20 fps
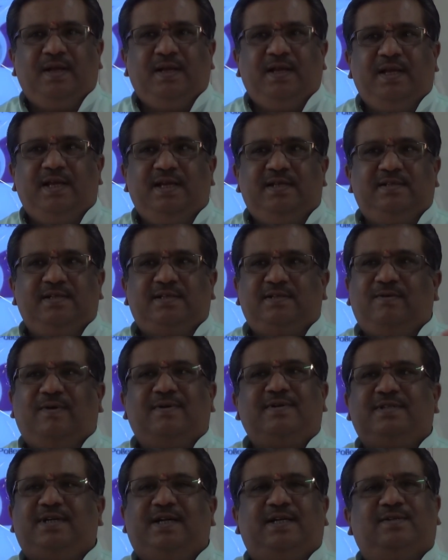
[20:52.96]
Is it
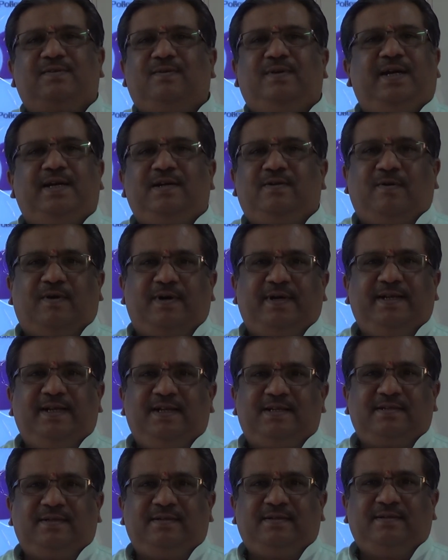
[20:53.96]
not control and
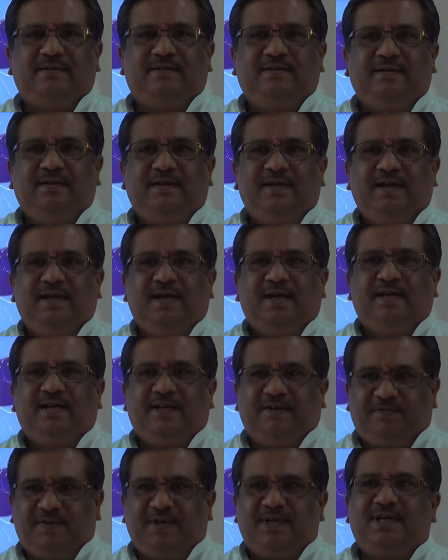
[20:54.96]
coordination?
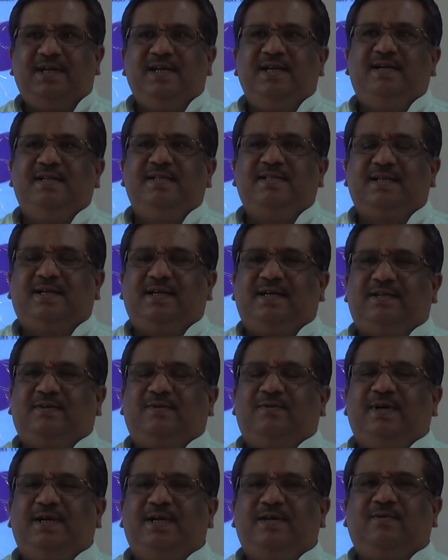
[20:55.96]
Definitely it is a
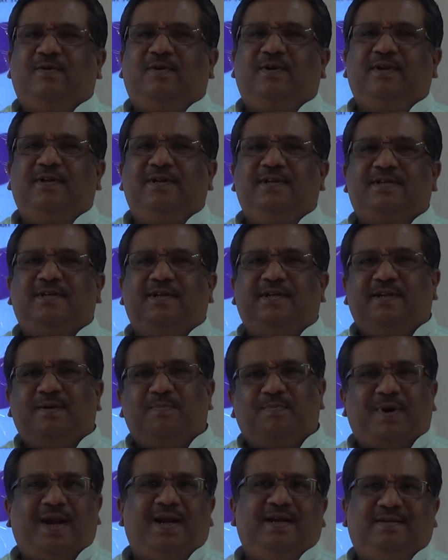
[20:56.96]
control and coordination in a
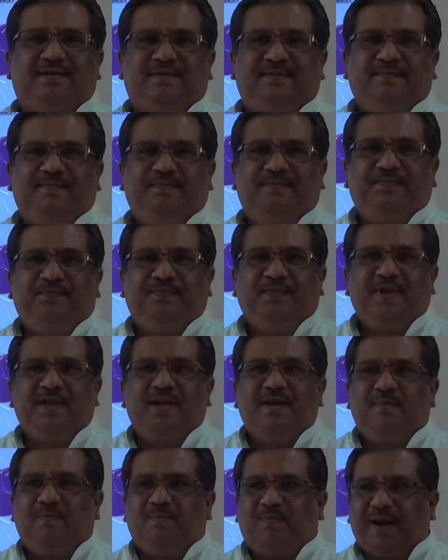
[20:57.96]
plant.
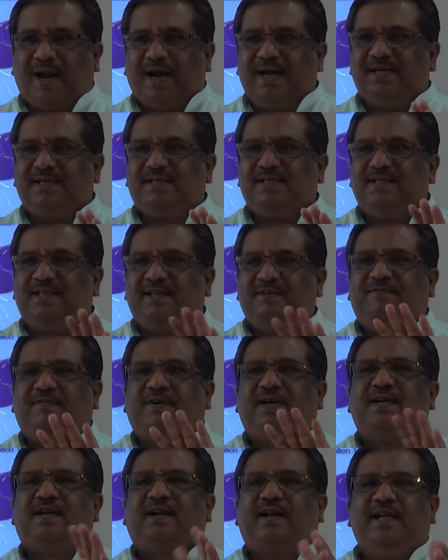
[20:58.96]
Plants
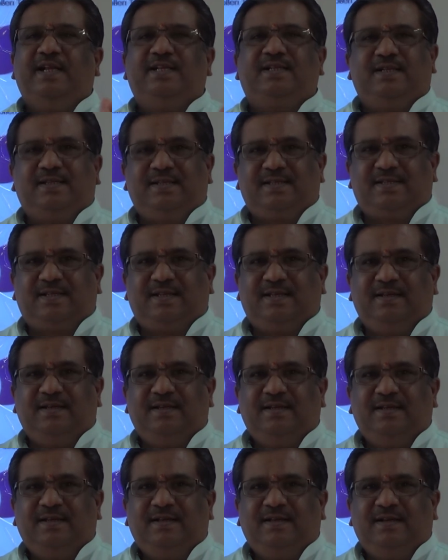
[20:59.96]
different regions
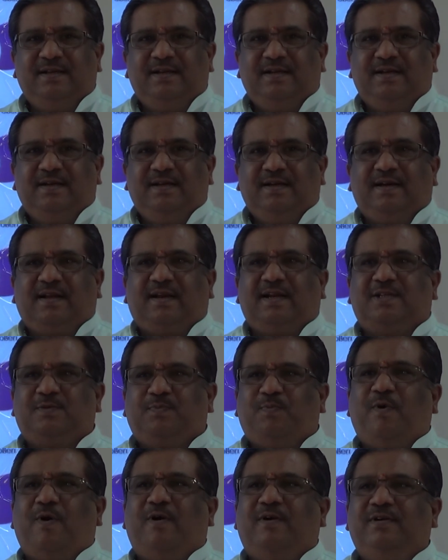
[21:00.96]

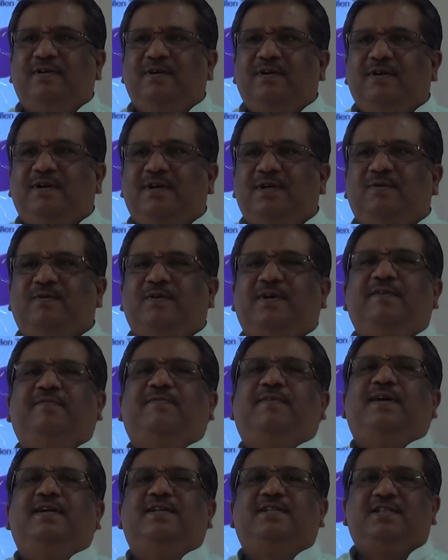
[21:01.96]
respond to
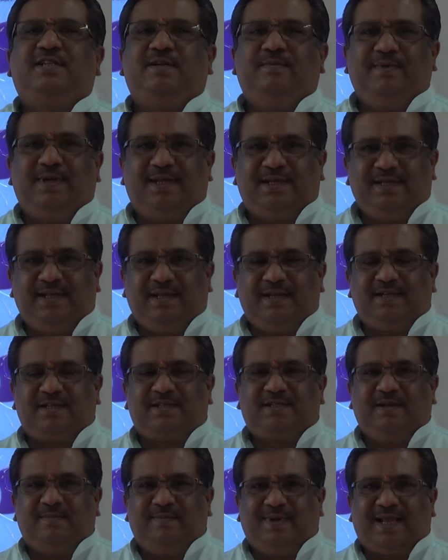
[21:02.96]
different
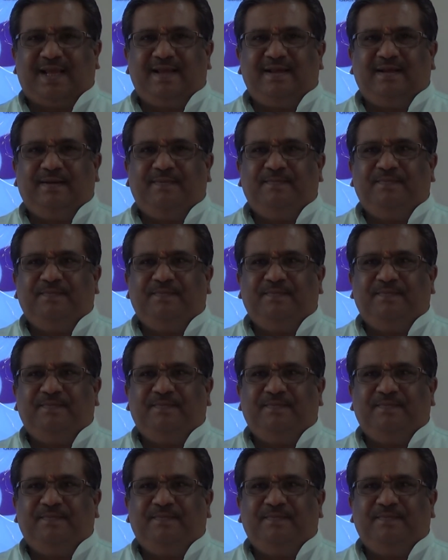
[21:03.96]
stimuli